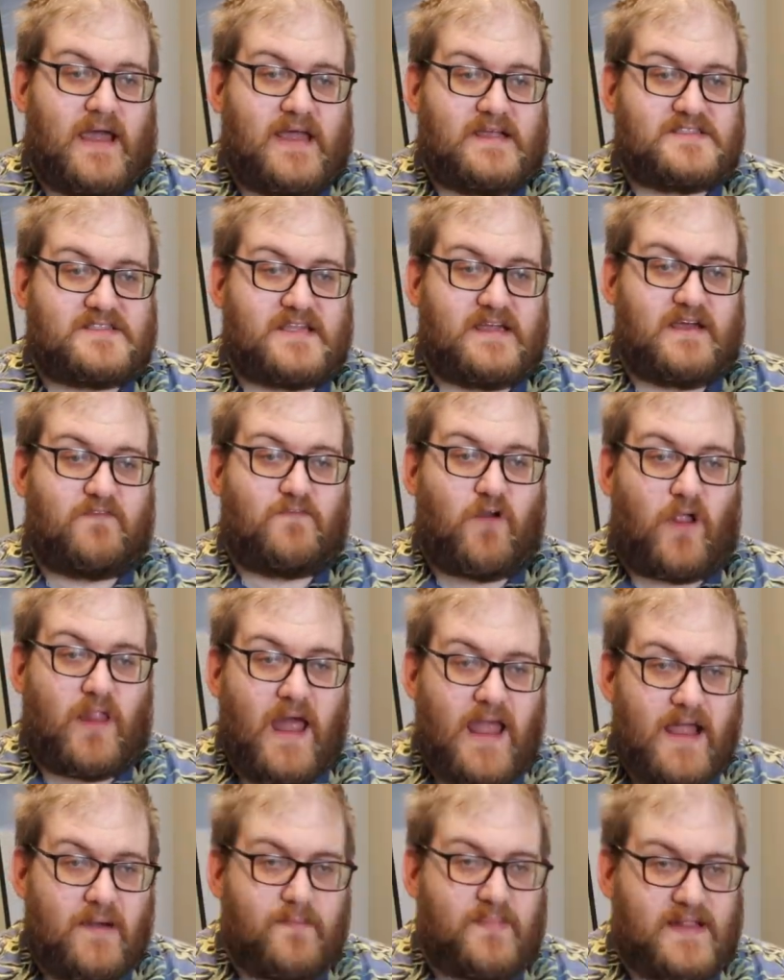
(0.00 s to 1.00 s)
is that
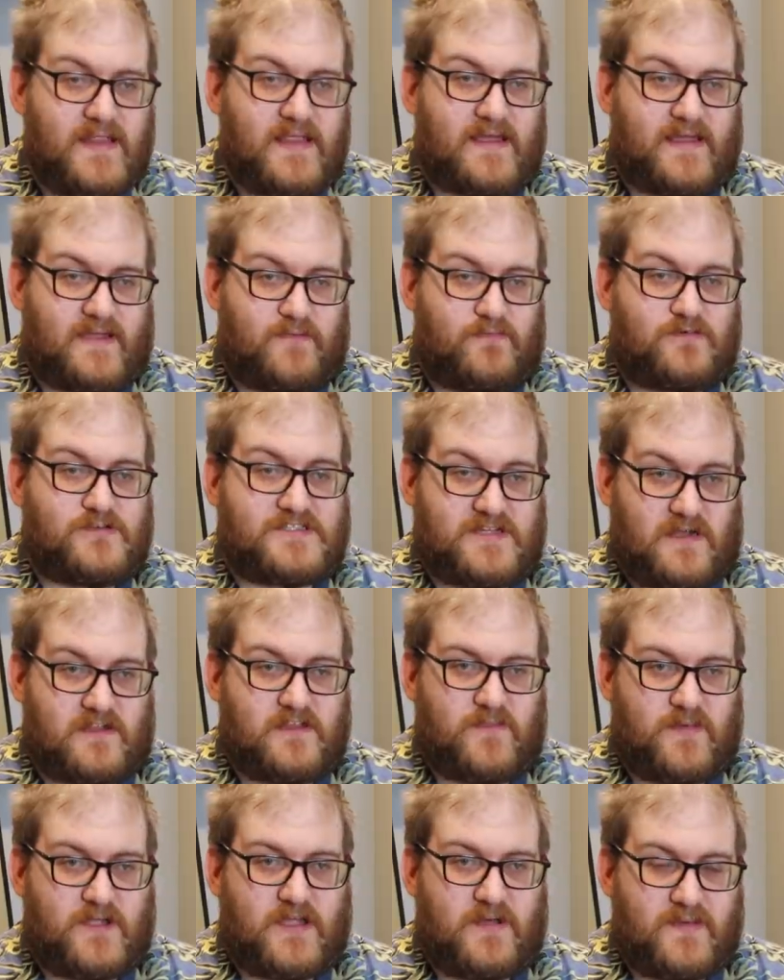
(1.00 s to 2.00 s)
reliability will start
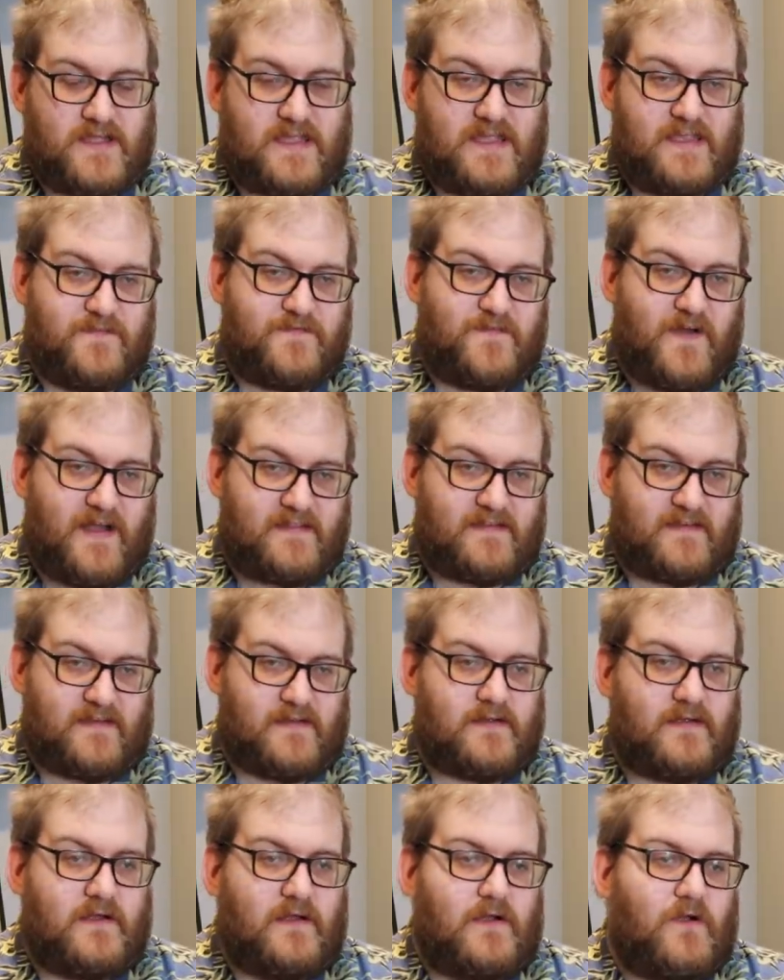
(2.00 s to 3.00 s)
to become a key factor.
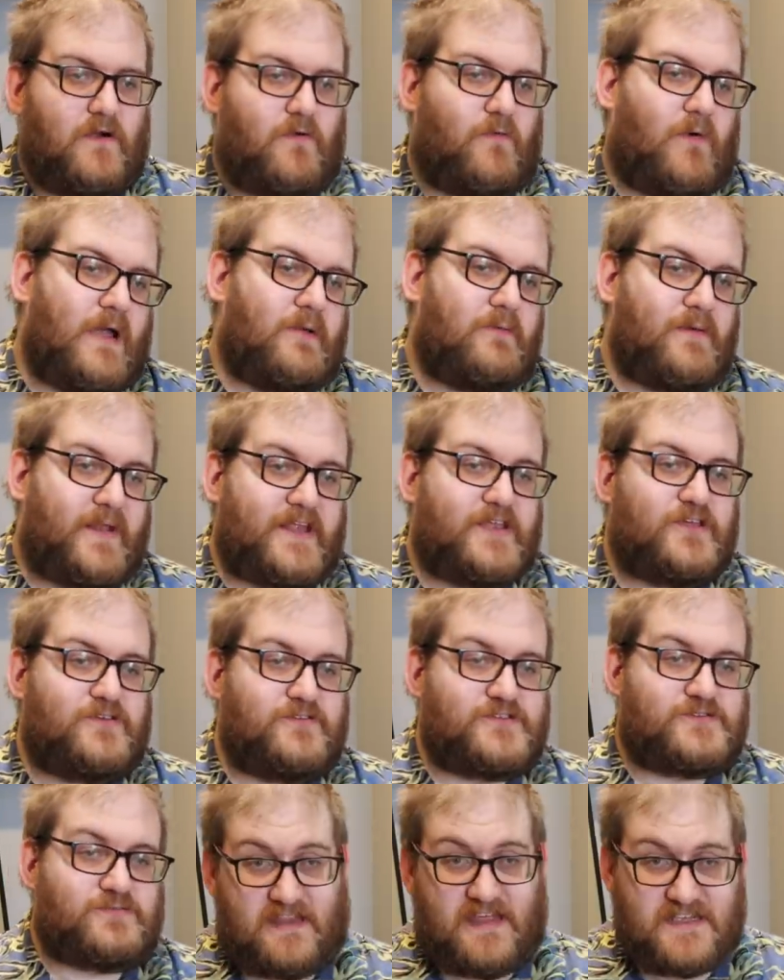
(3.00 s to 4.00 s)
Why would I
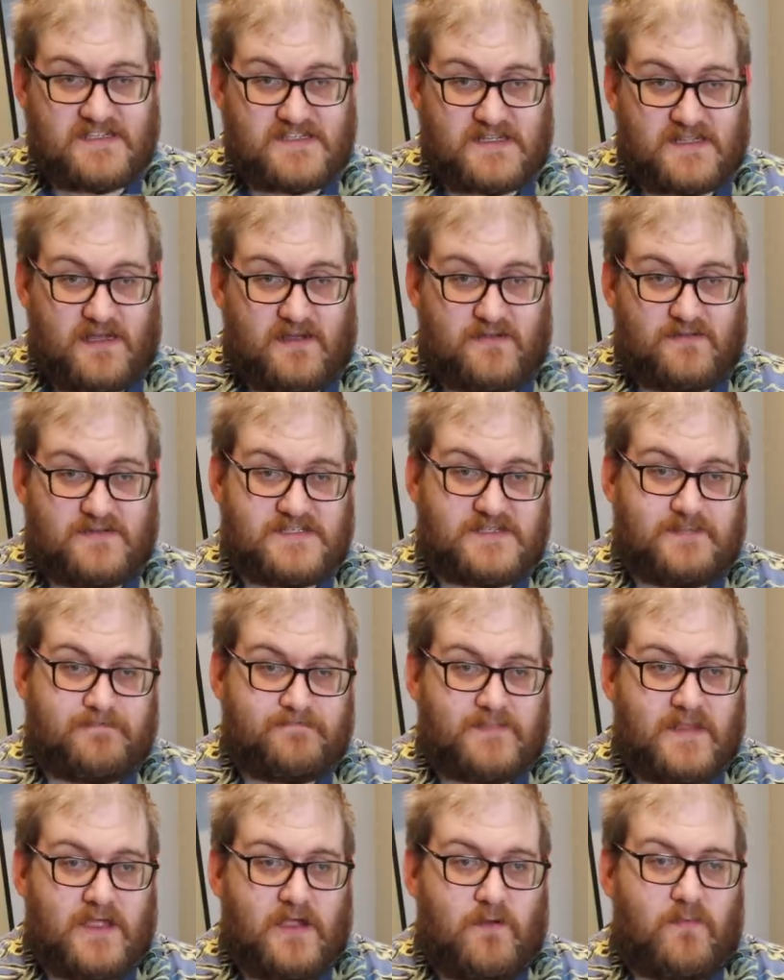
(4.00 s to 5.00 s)
use these clowns
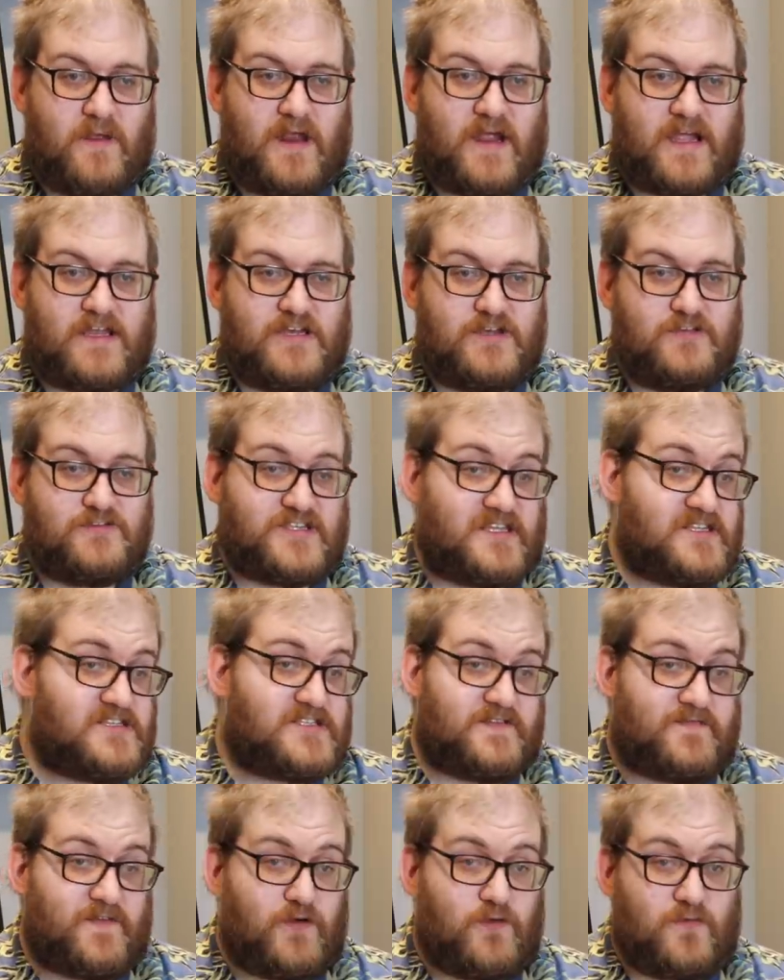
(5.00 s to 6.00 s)
when I can use
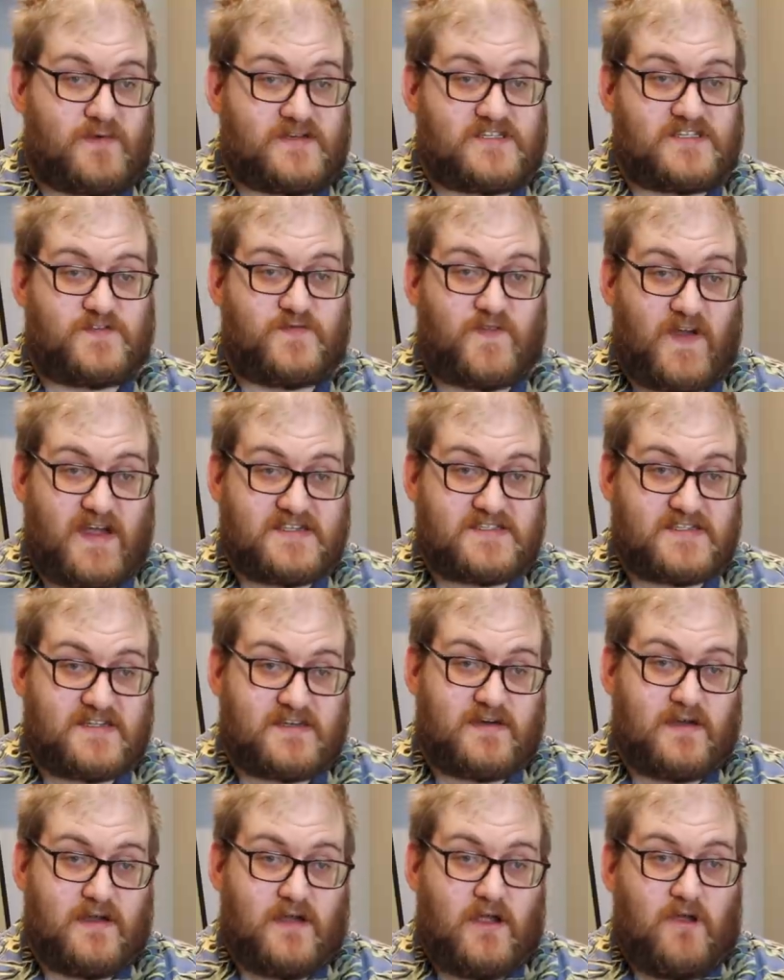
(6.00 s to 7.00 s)
InstaVolt, which is
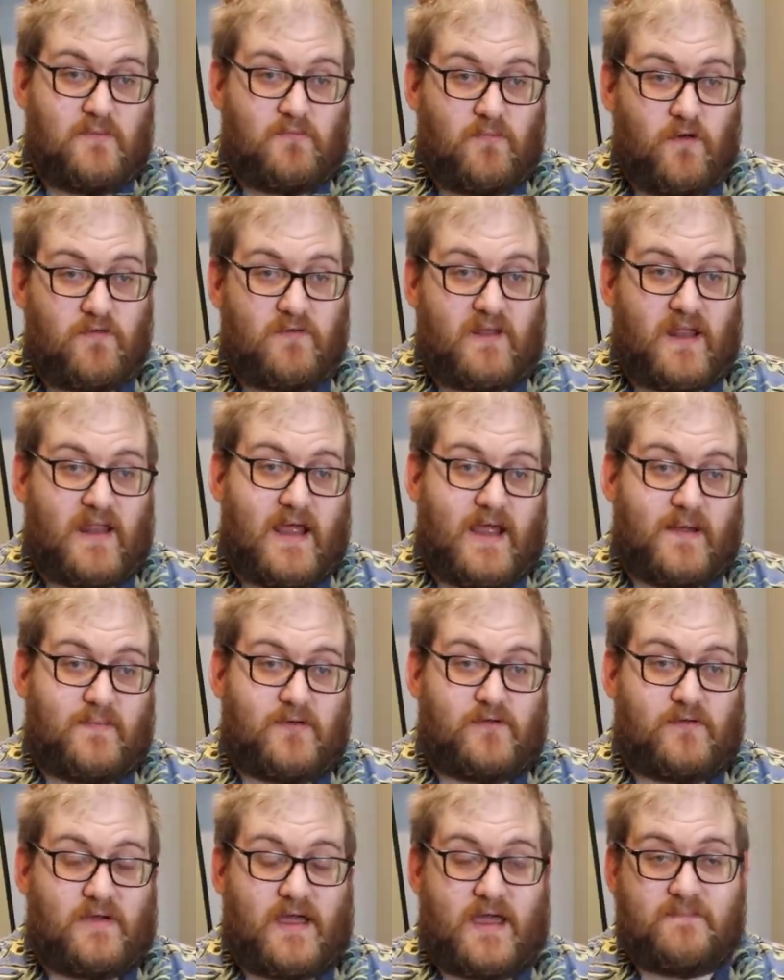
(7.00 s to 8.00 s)
faster, more
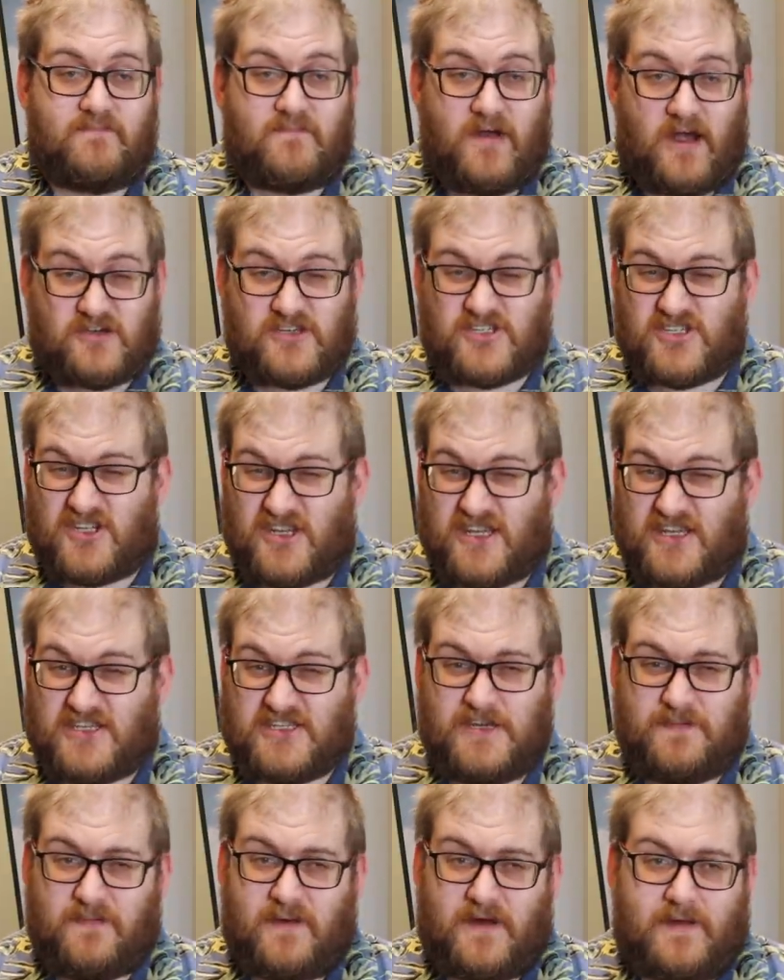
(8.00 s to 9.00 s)
reliable, and marginally
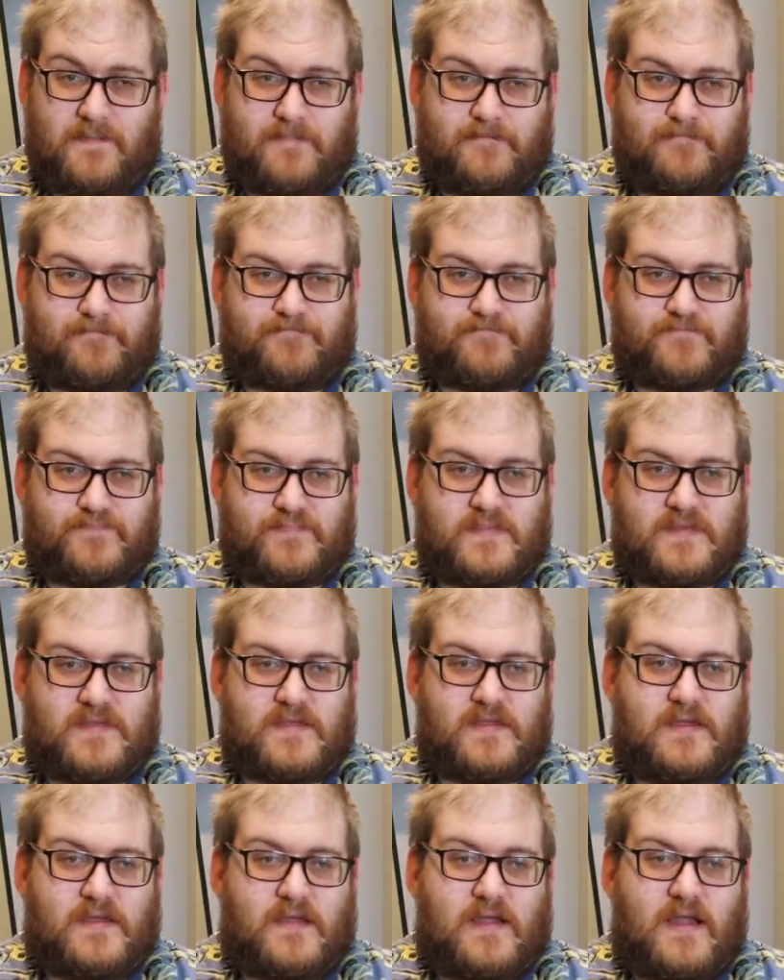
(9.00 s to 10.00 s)
cheaper?
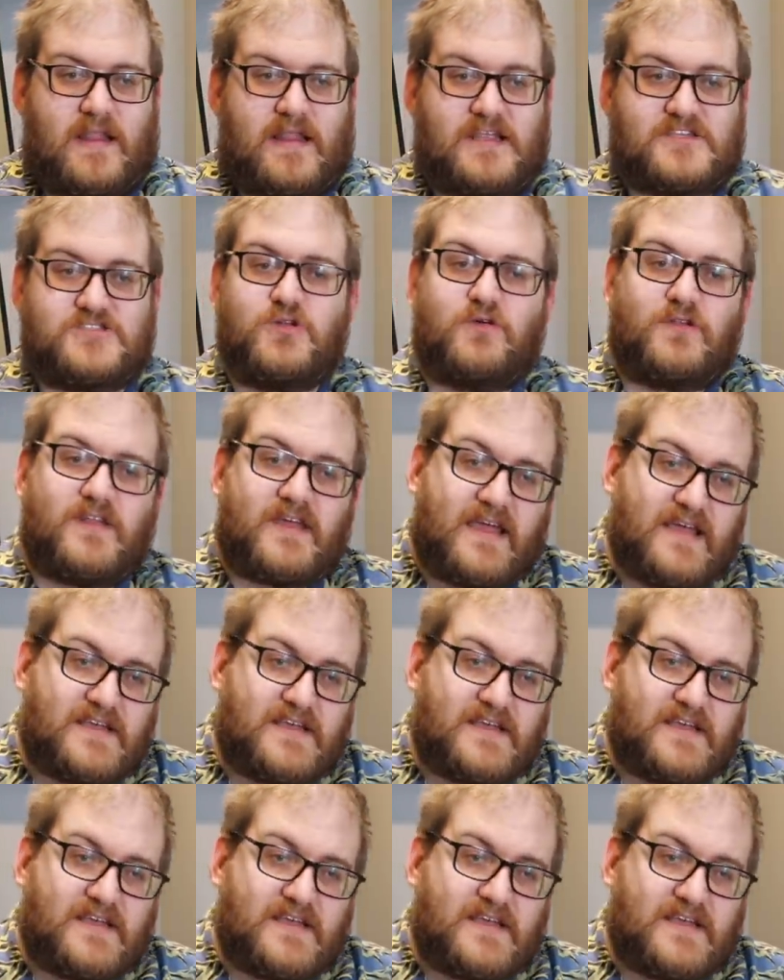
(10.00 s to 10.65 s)
That's not the